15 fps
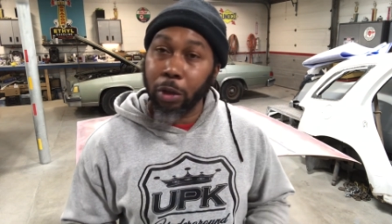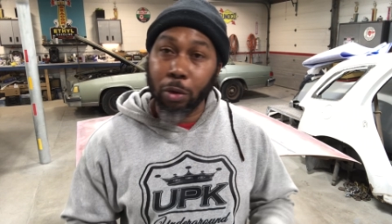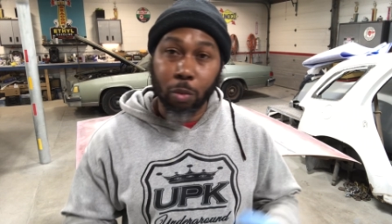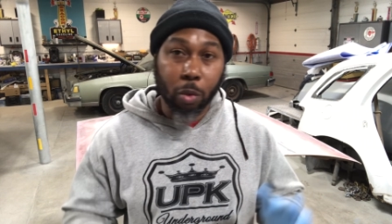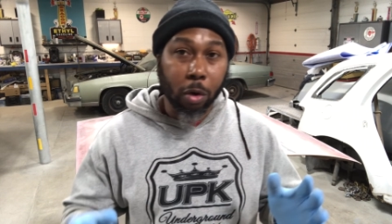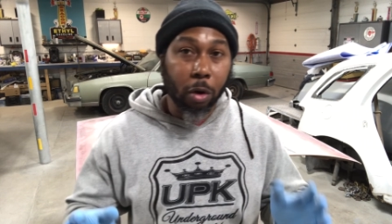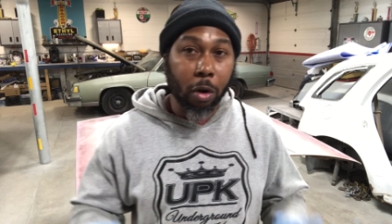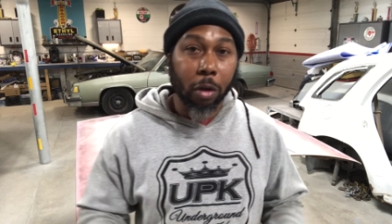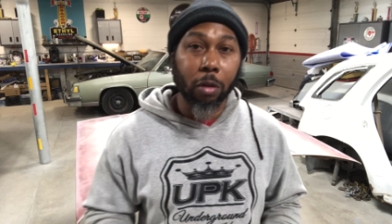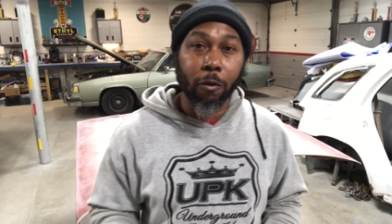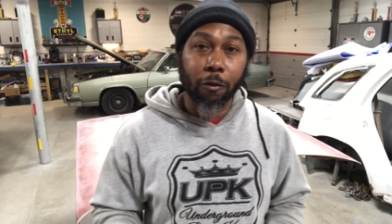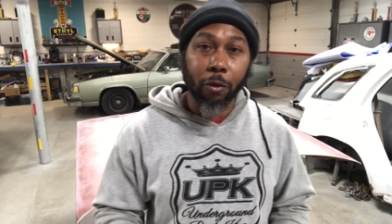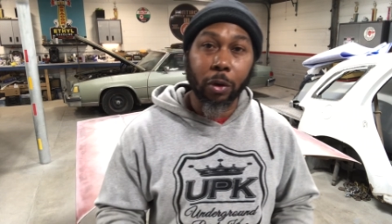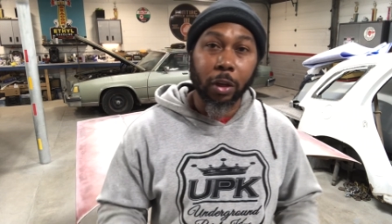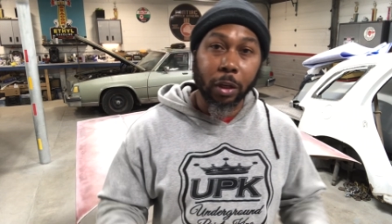You want all your
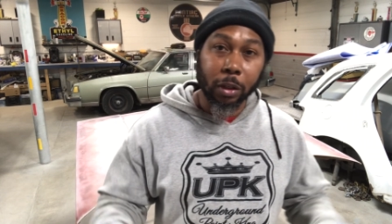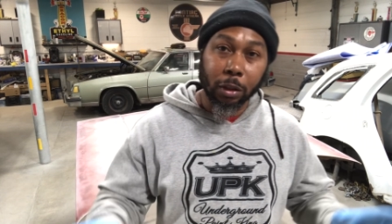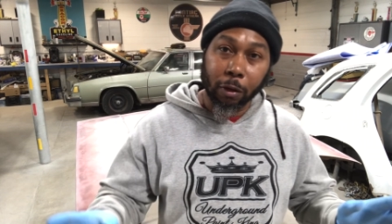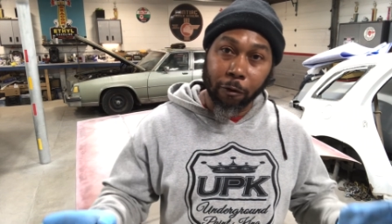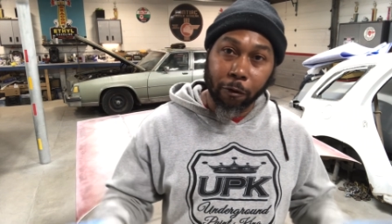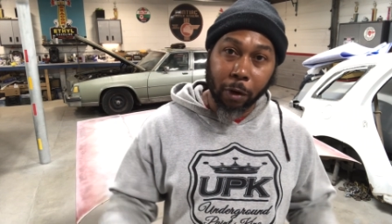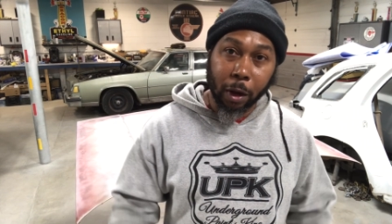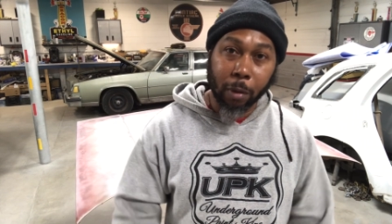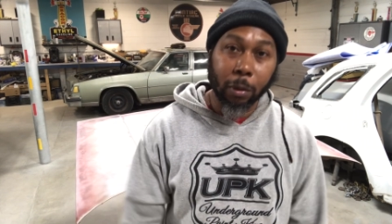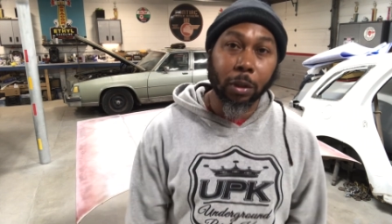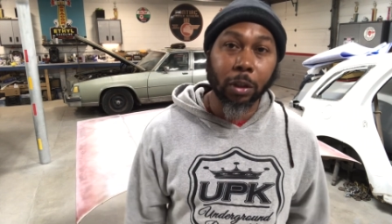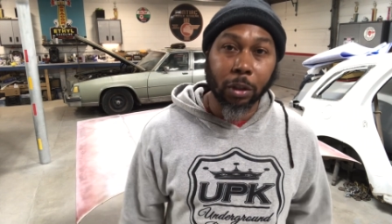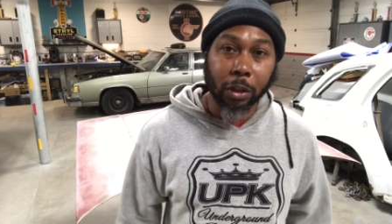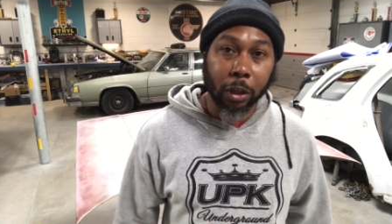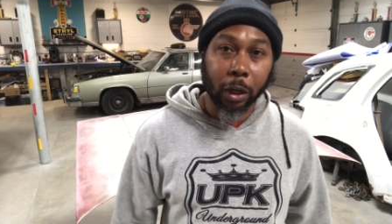friends and family
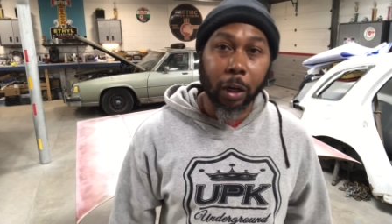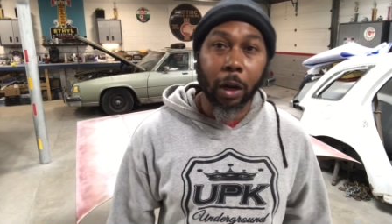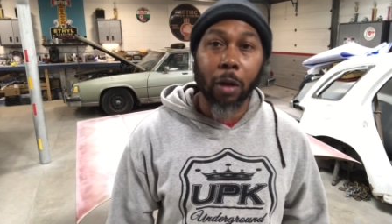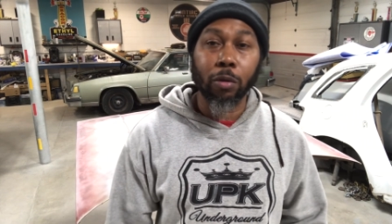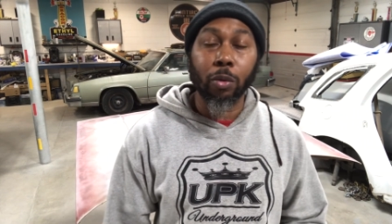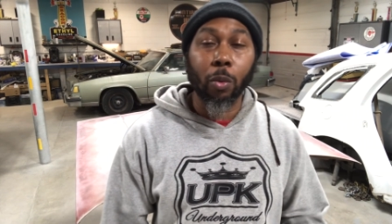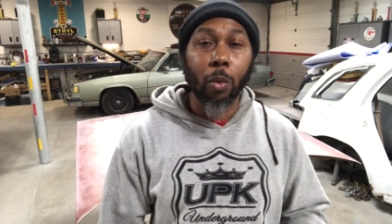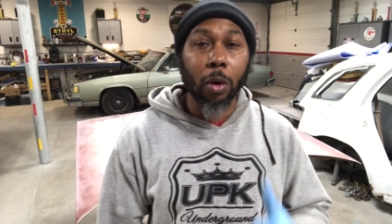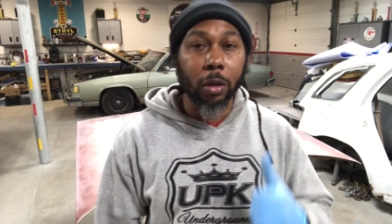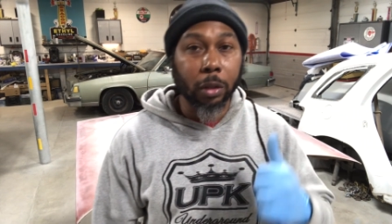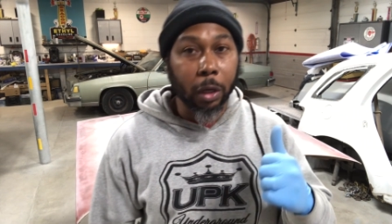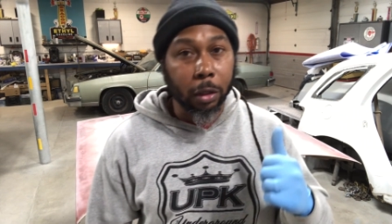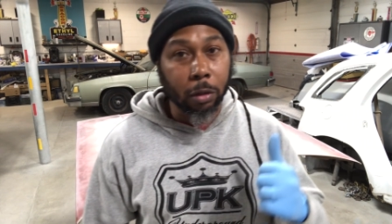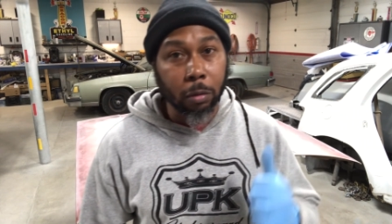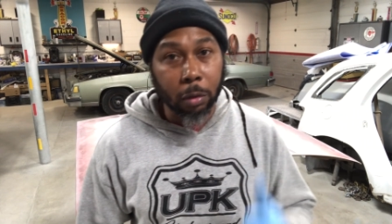to check out the work
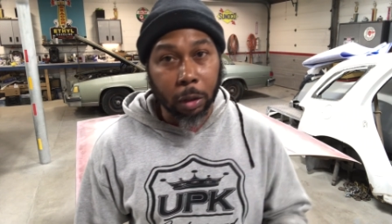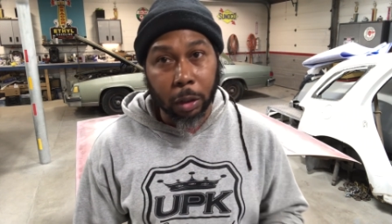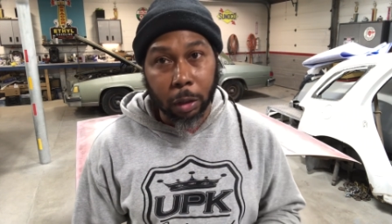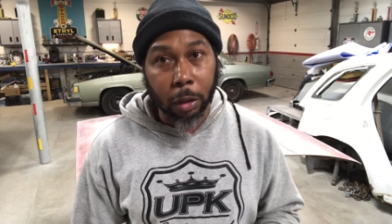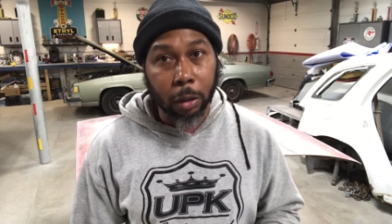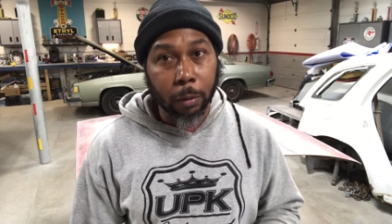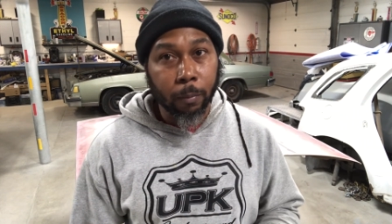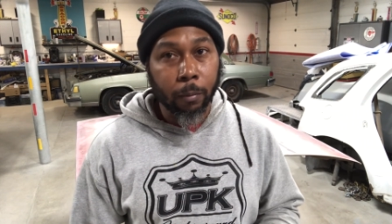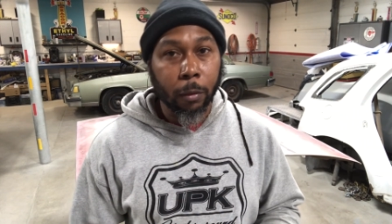that you did,